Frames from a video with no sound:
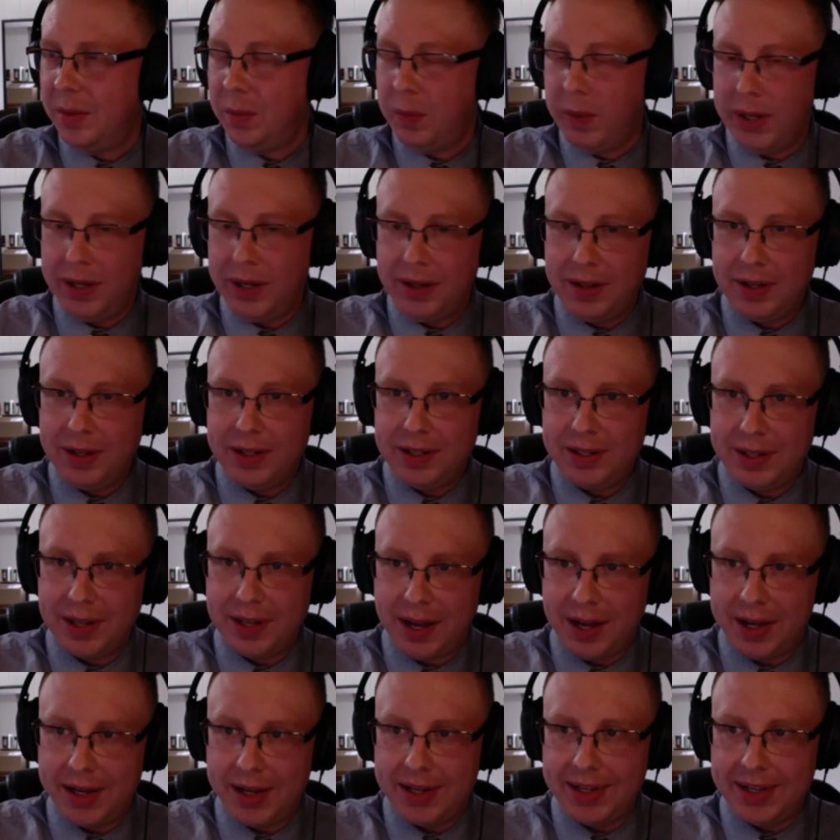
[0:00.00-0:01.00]
well,
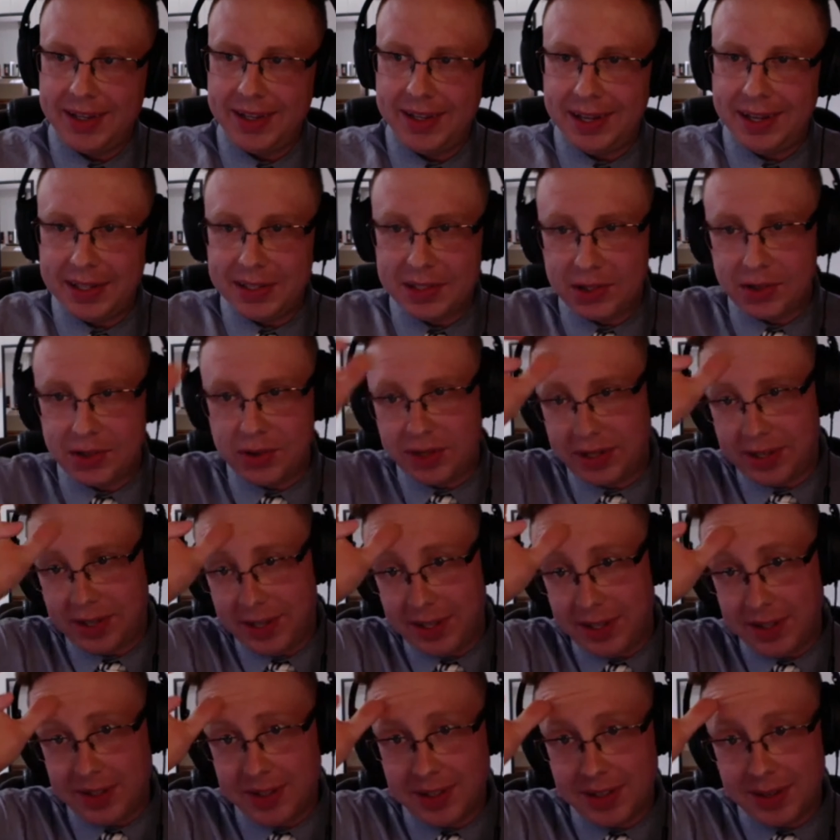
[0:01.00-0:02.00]
I it's
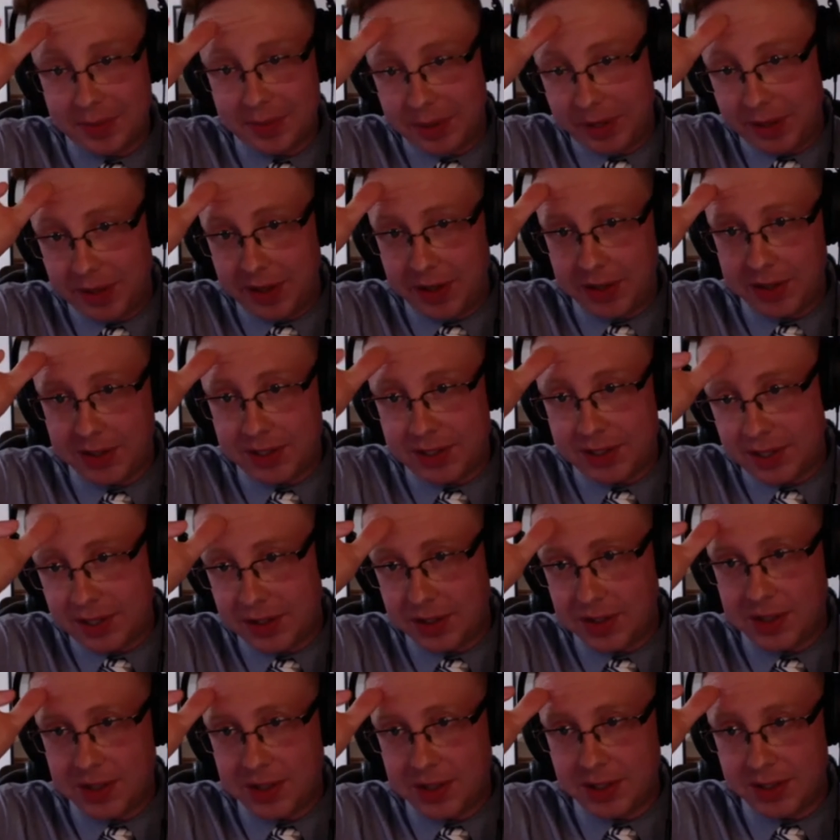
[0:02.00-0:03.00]
tricky. I mean, there's
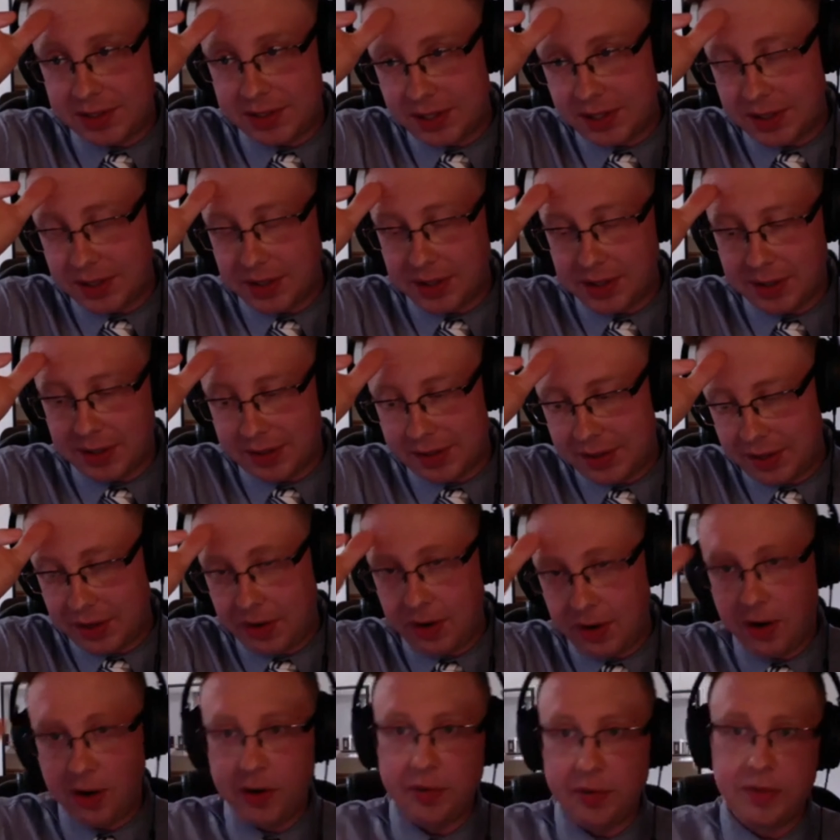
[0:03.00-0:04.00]
there's there's a
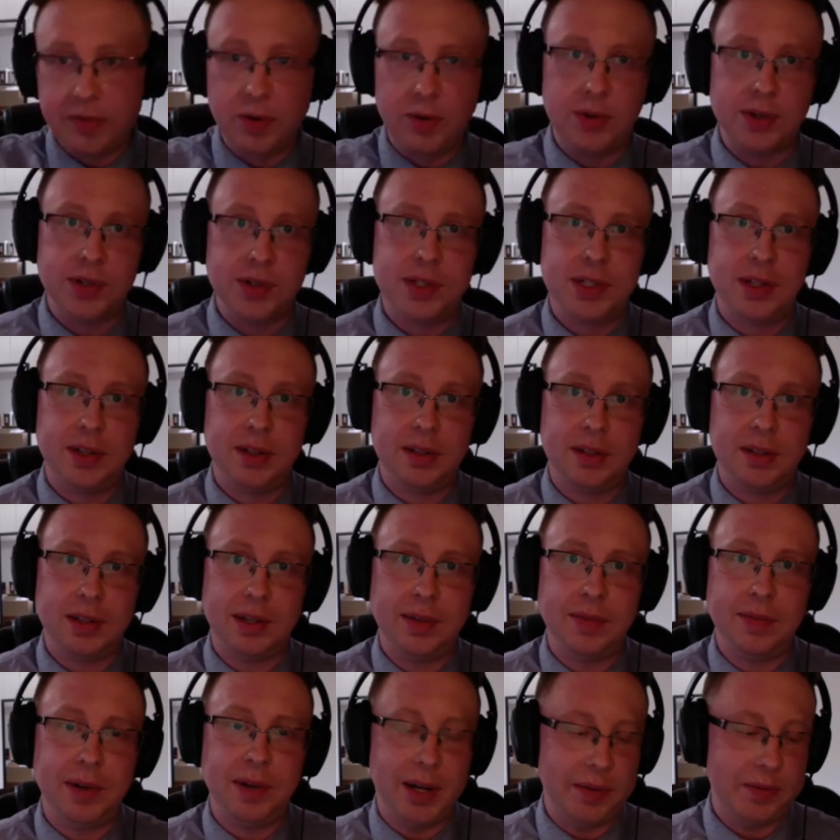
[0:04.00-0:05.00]
there are of course still
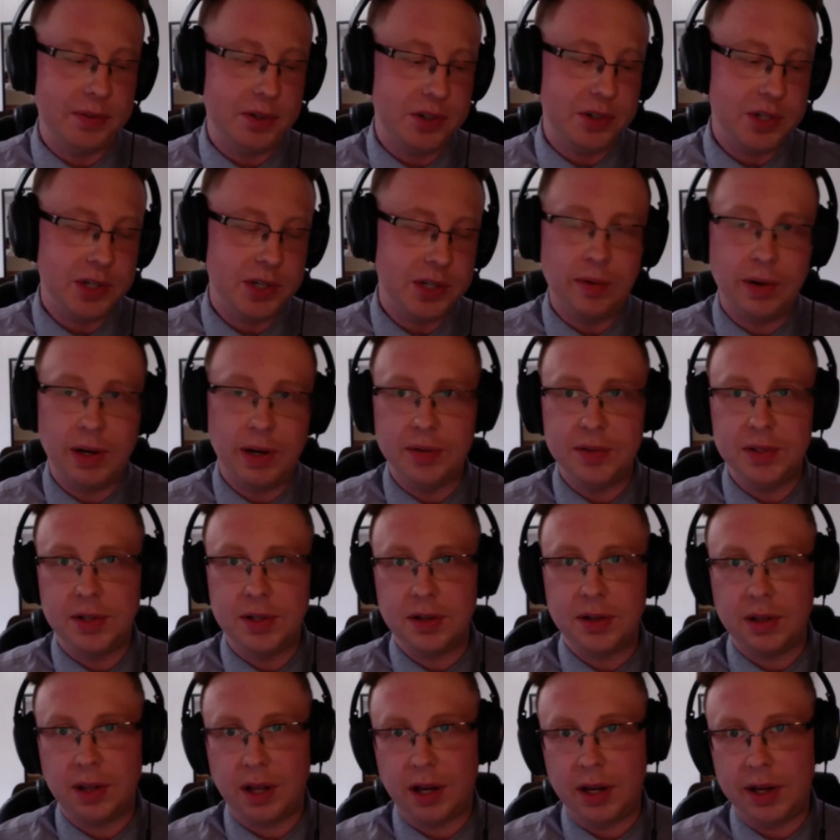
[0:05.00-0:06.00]
even after she arrives,
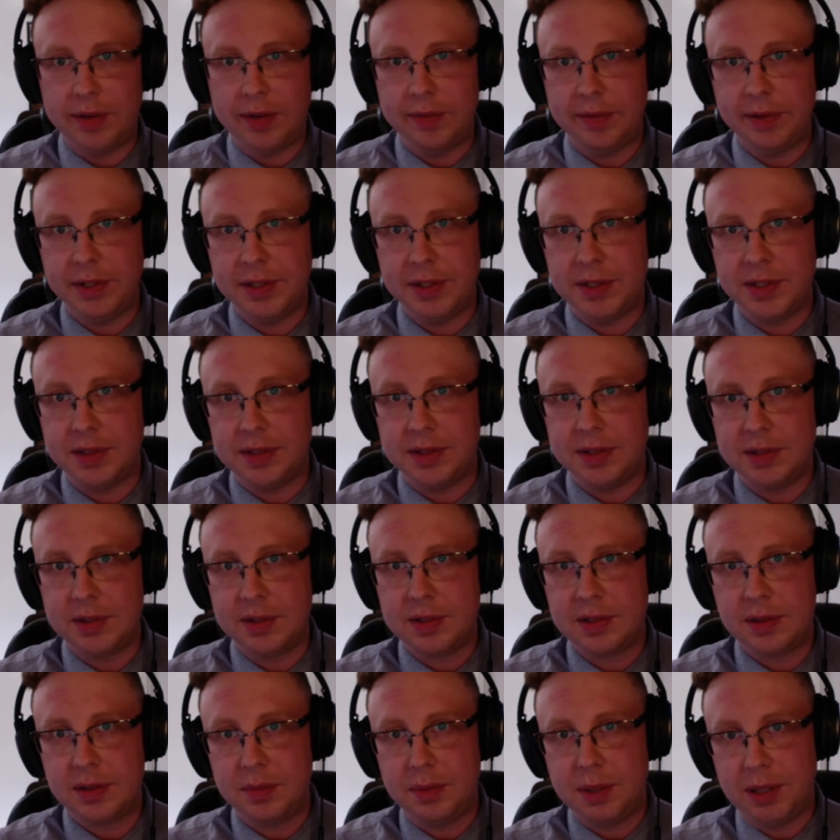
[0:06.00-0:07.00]
there are a lot of
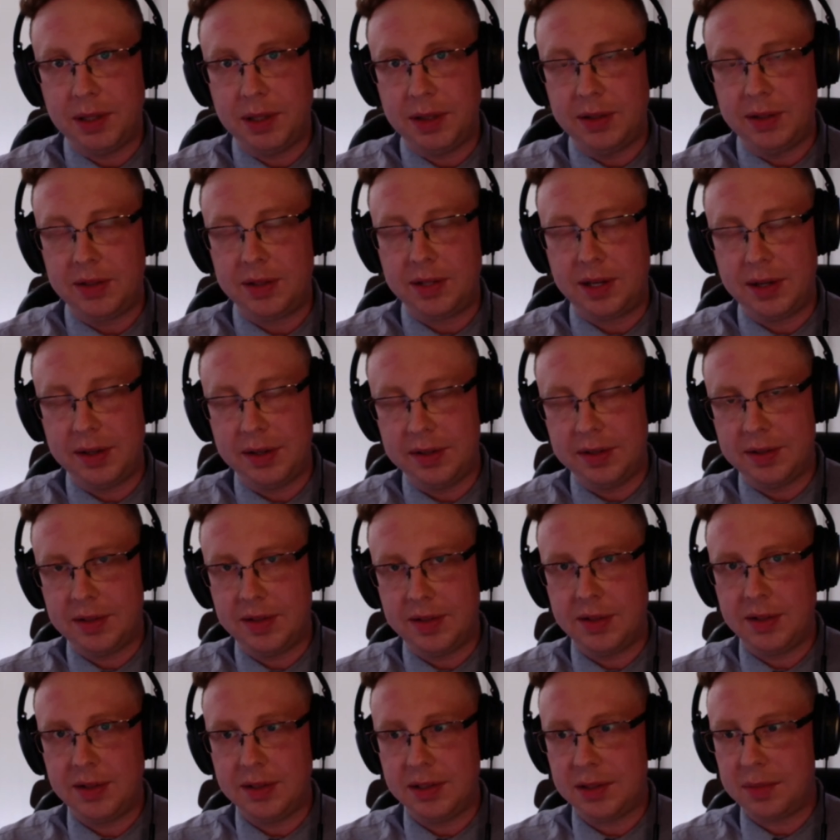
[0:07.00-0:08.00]
reasons to be to, mm-hmm.
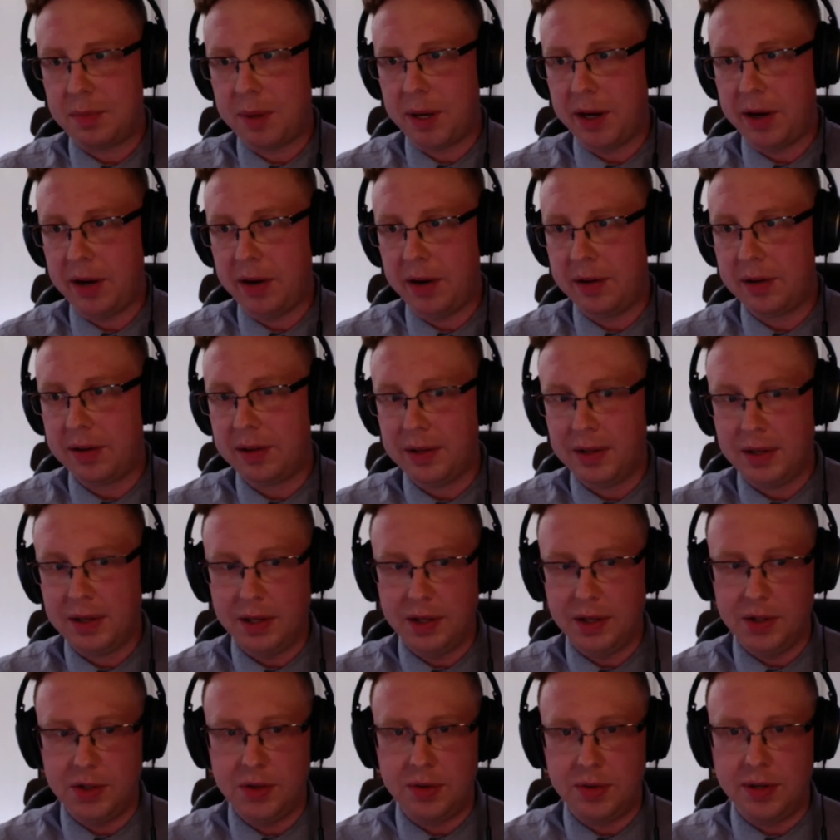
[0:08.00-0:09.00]
to despair
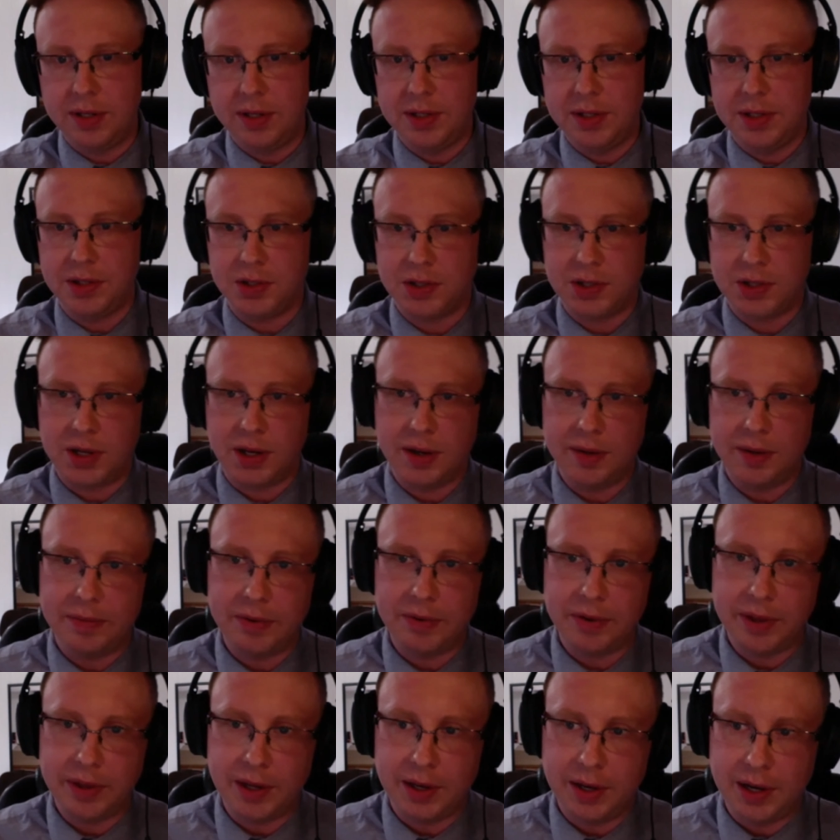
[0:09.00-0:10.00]
in Theresienstadt and
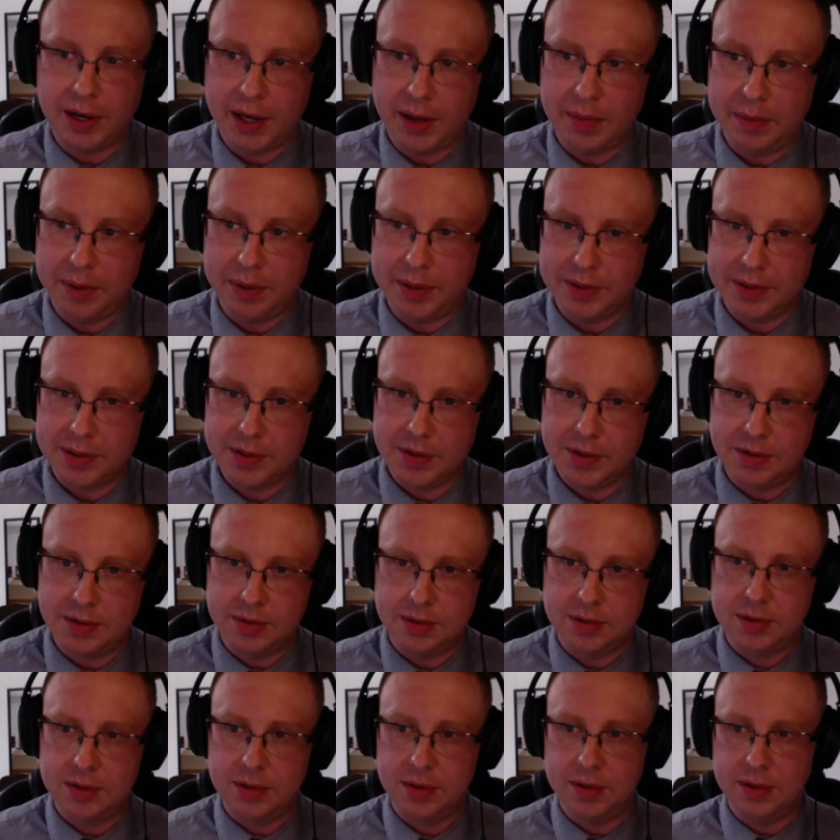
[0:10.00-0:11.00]
for the inhabitants
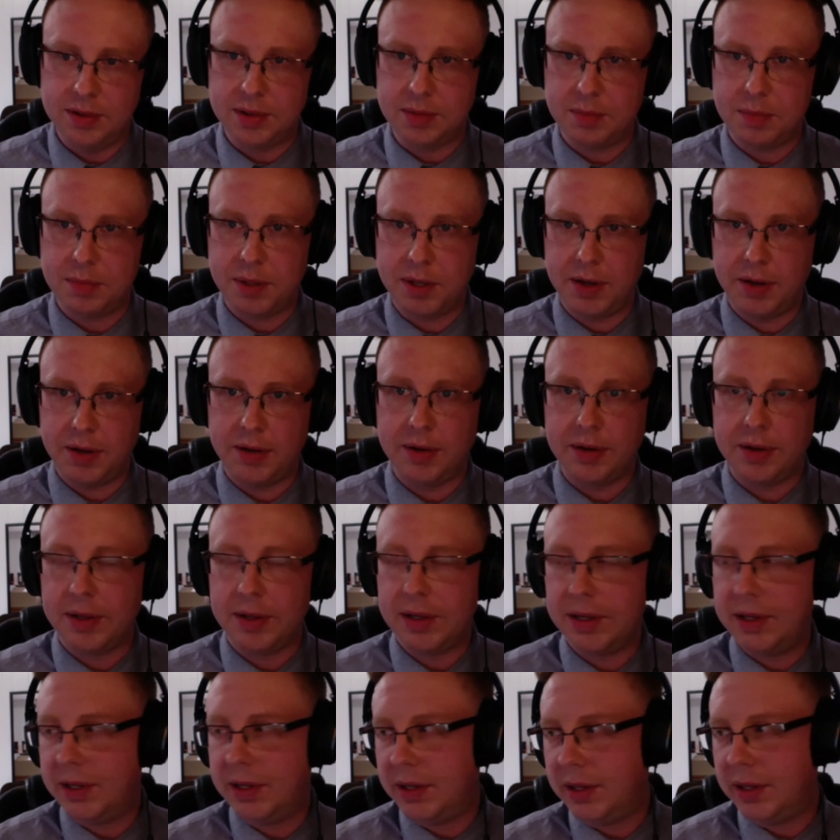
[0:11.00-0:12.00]
to to despair.
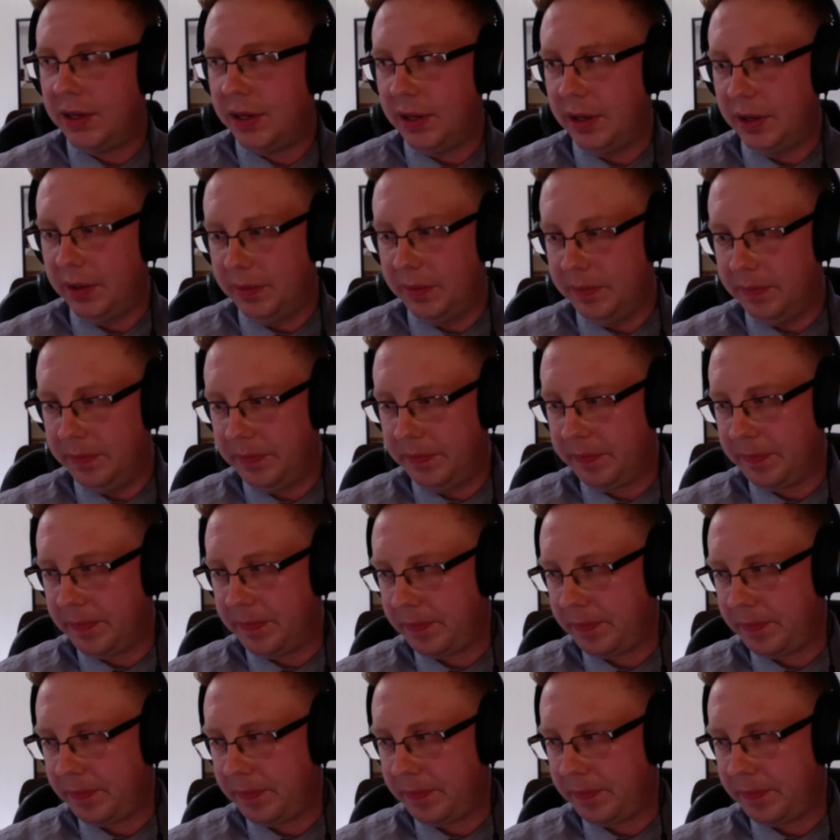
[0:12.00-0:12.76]
Um,